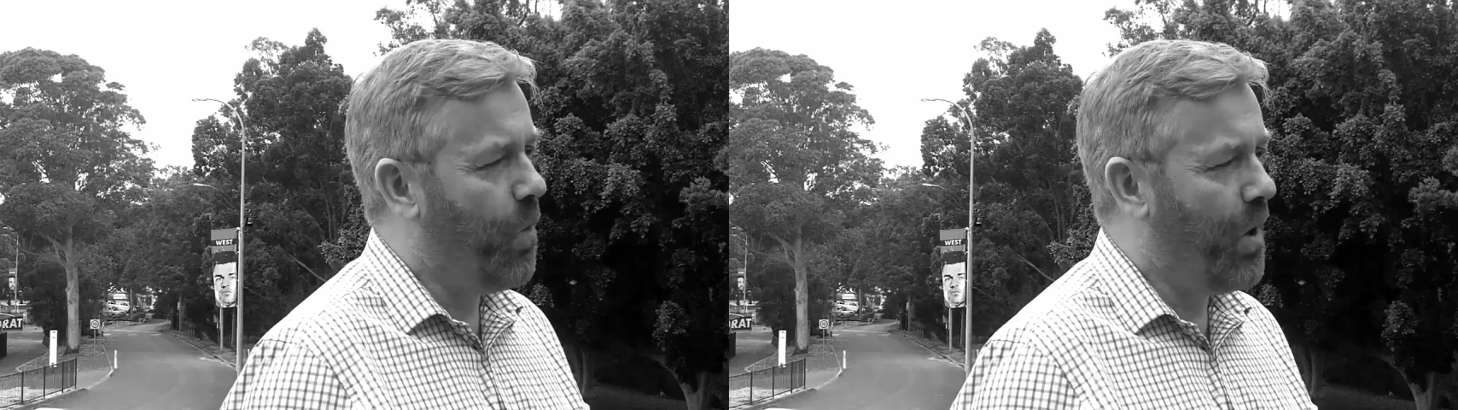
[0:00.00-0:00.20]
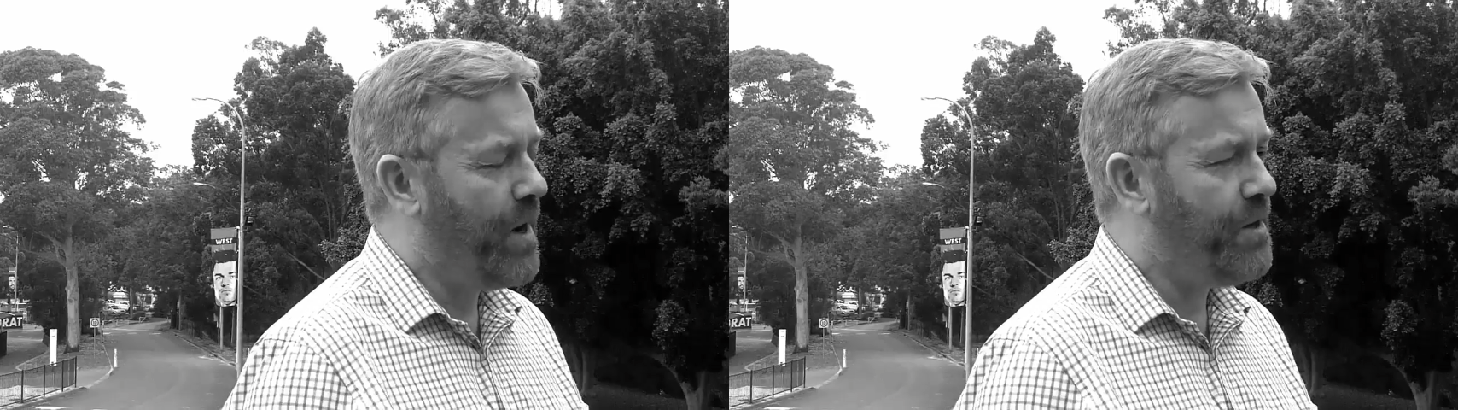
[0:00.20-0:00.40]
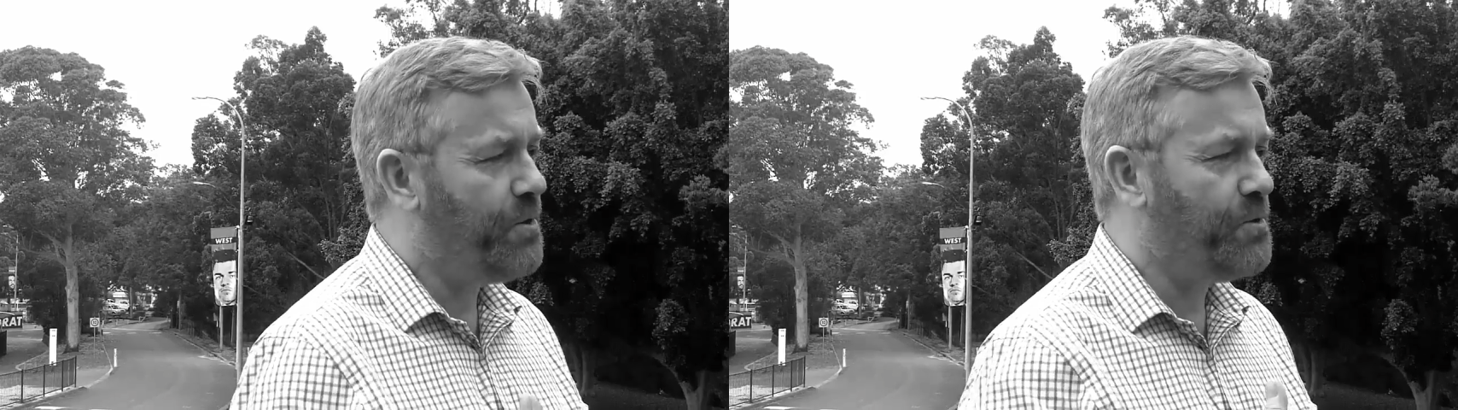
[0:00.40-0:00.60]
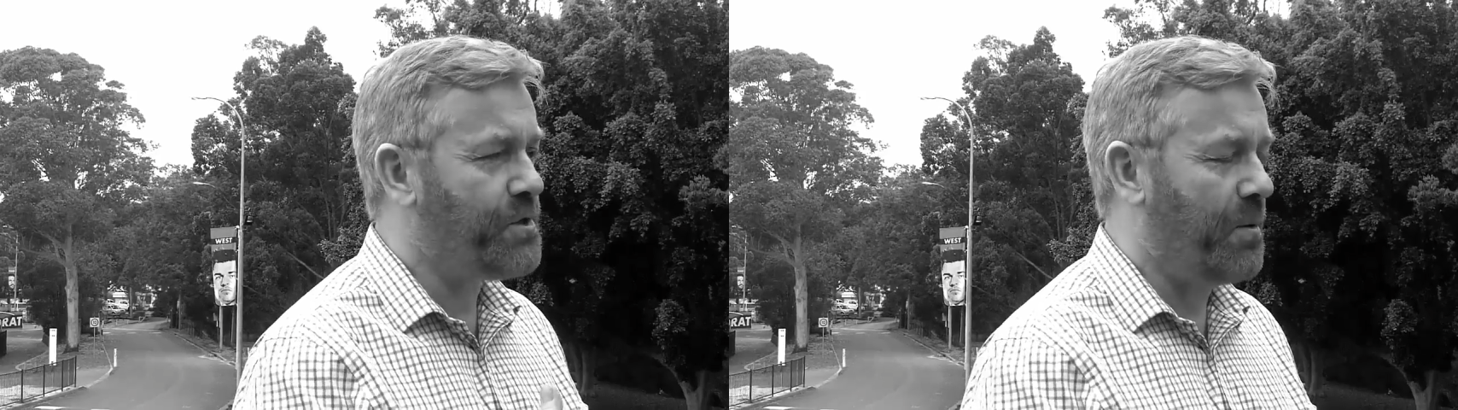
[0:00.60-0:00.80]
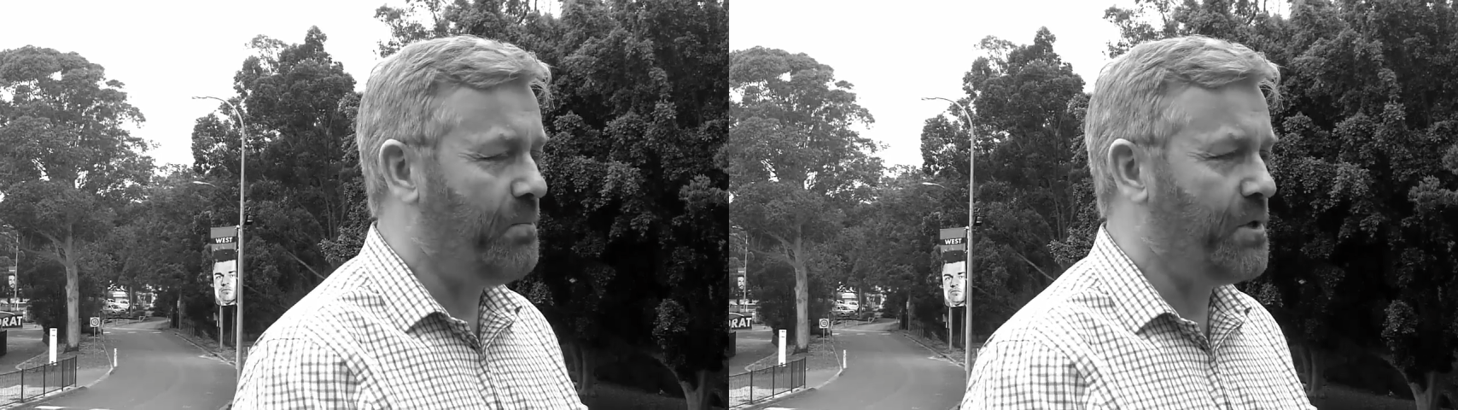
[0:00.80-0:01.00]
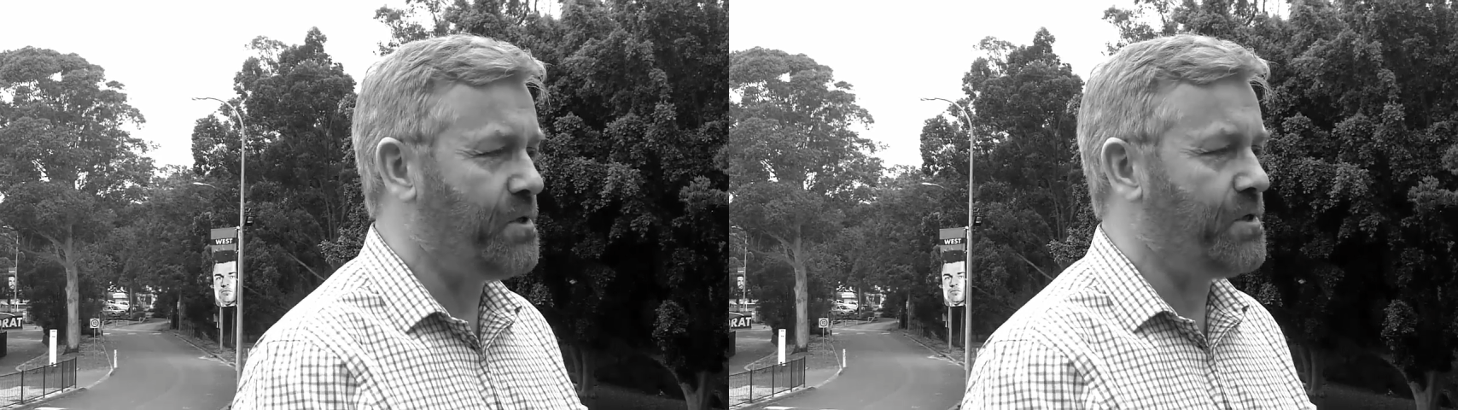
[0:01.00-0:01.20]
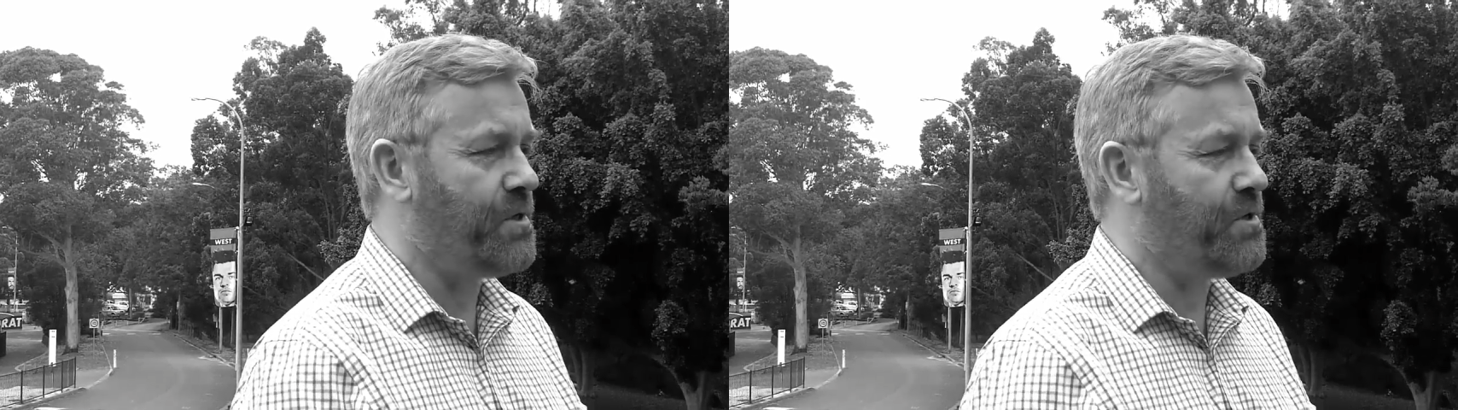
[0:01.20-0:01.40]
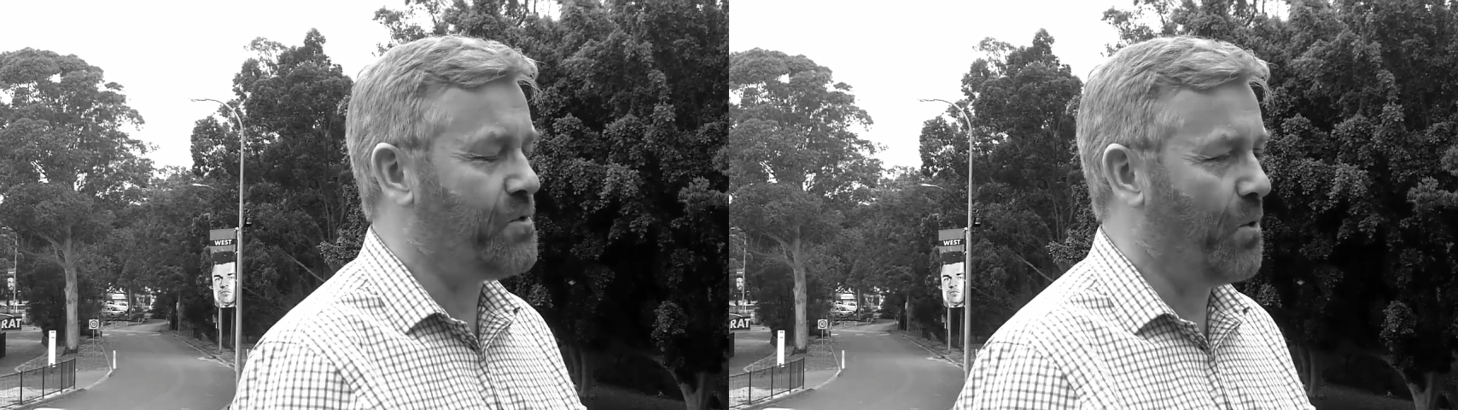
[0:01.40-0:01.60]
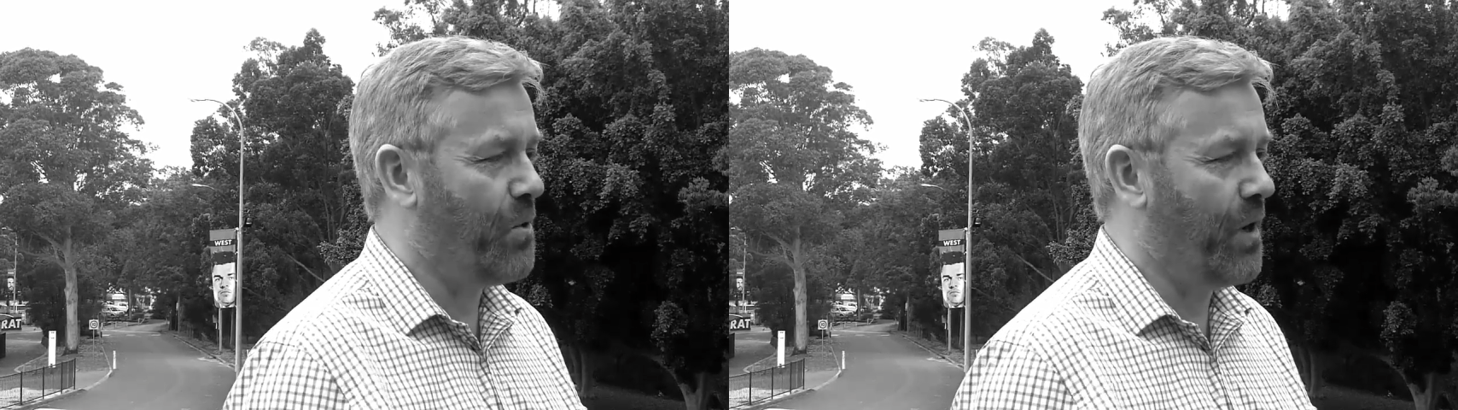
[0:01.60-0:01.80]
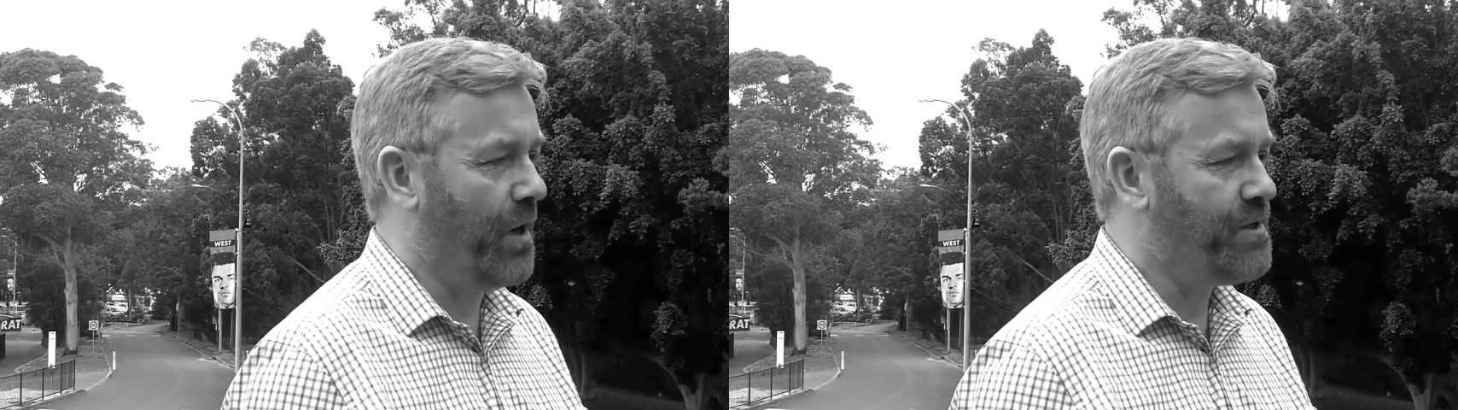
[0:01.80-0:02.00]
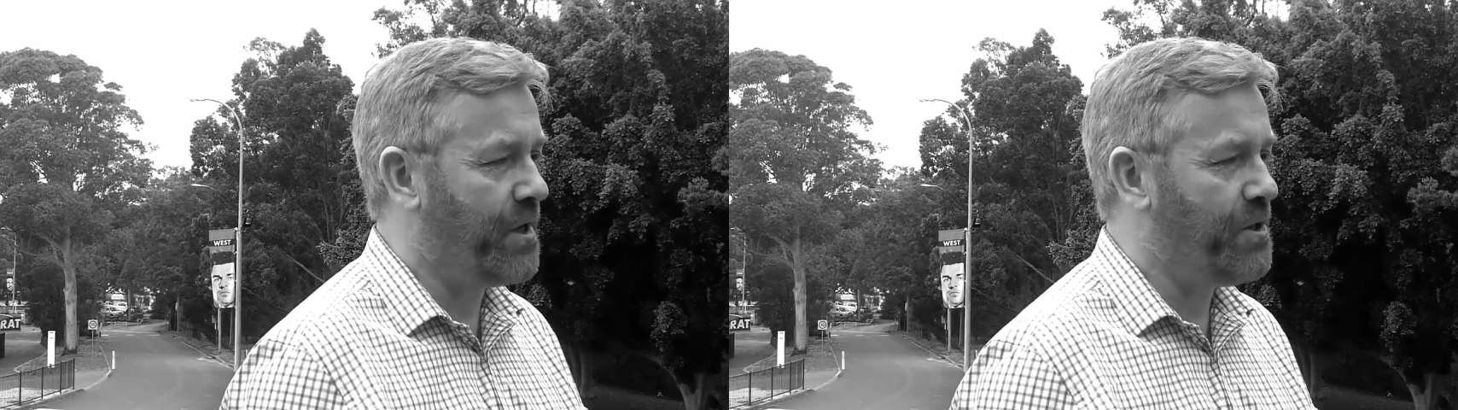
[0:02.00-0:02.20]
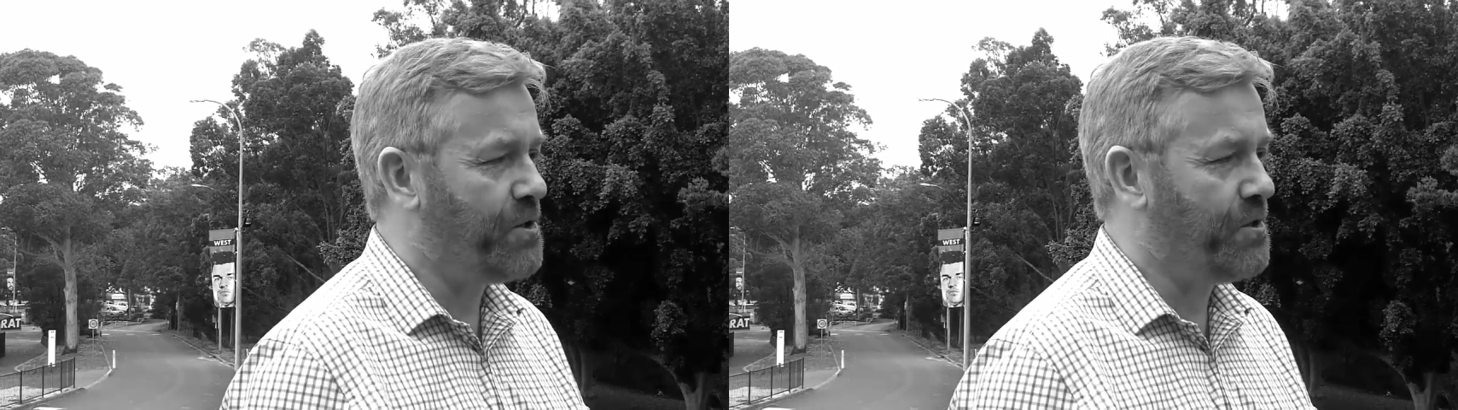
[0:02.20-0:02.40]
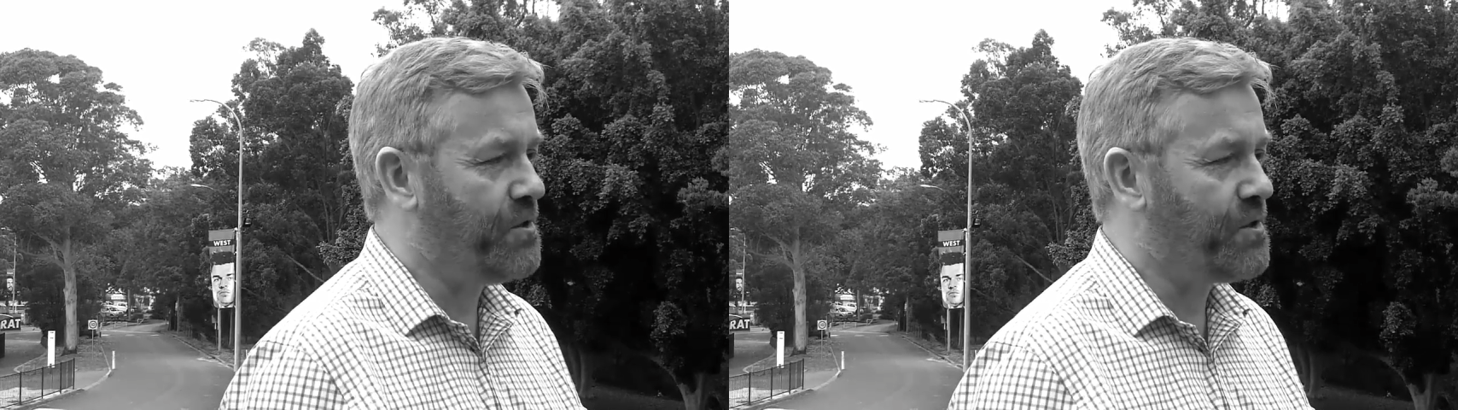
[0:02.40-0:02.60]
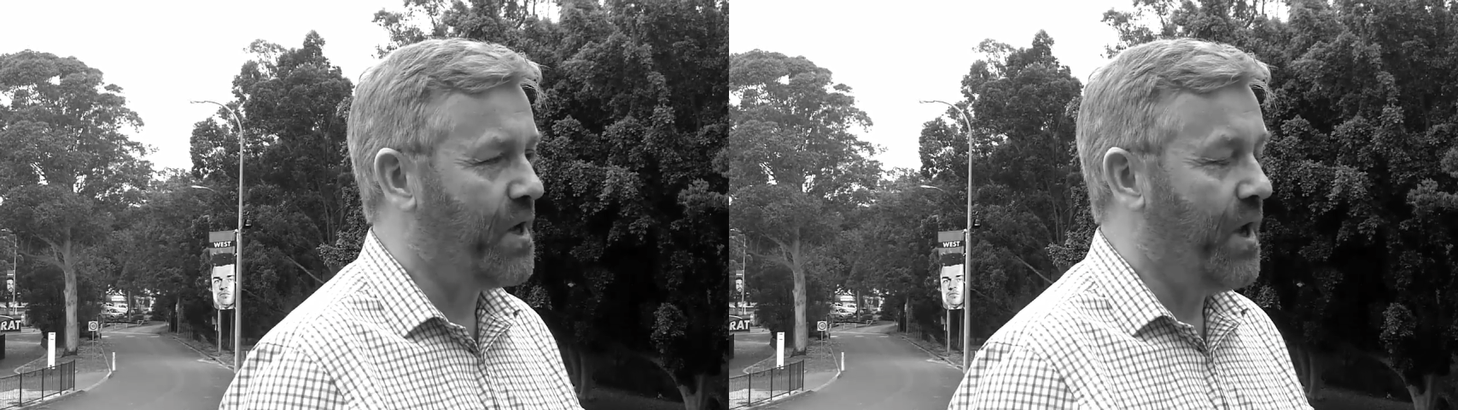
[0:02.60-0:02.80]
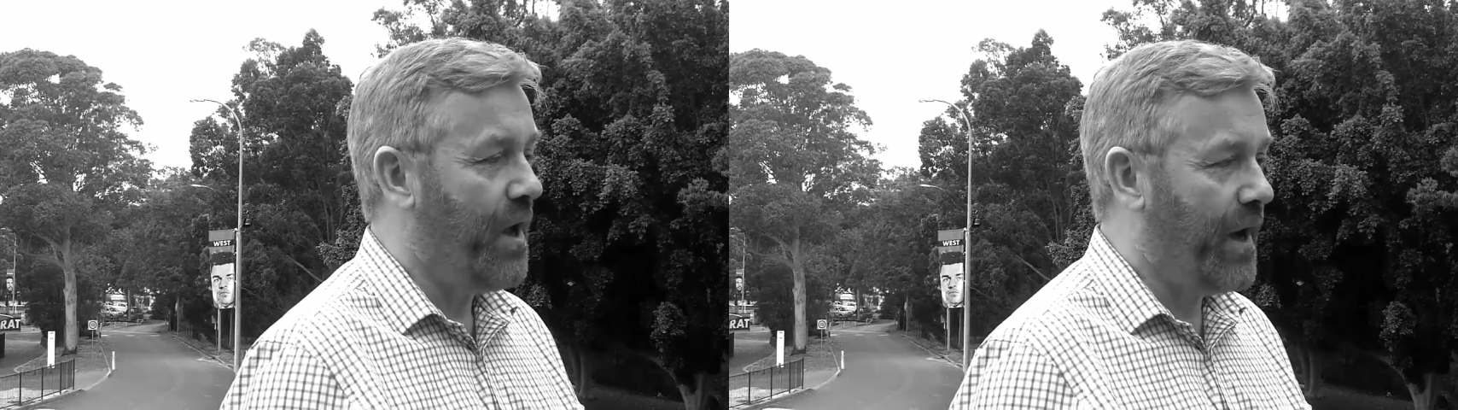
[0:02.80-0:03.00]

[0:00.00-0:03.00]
Why do some businesses and organisations